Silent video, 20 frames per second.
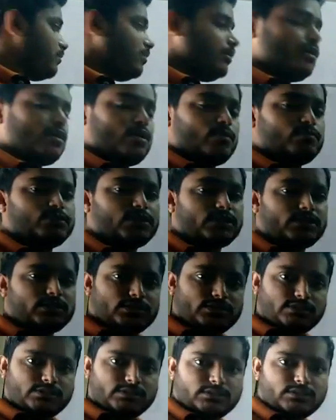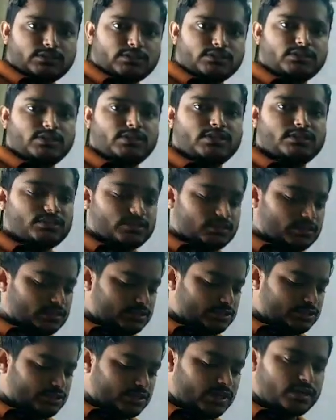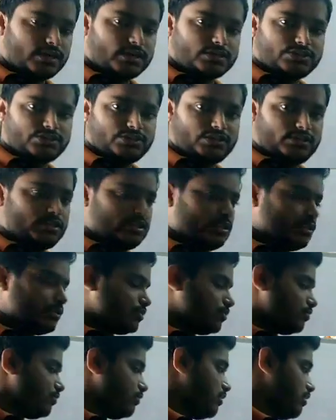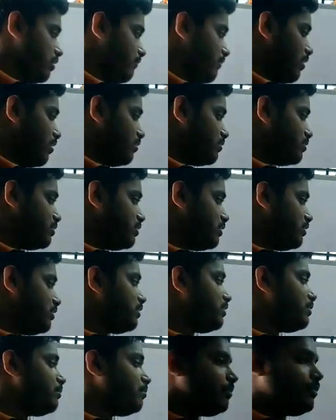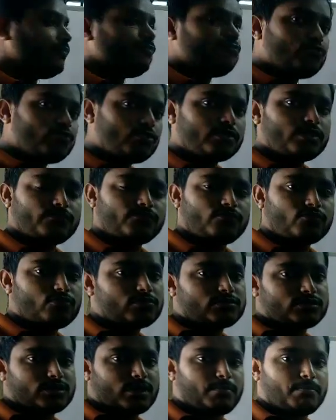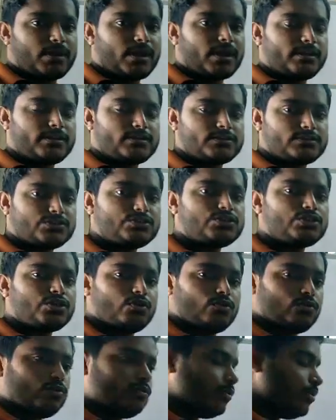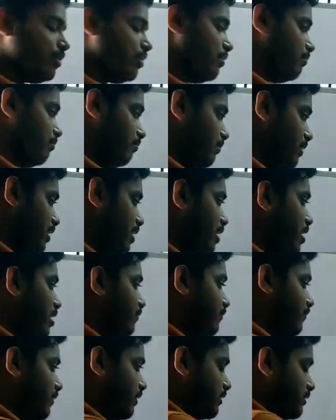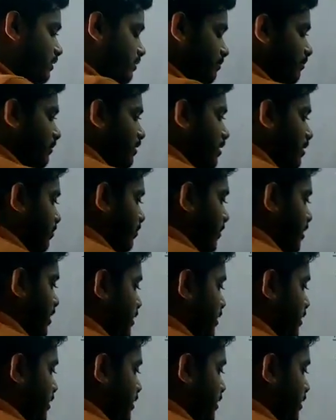the object is still resting there, so the velocity before the force applied is 0, but after some time,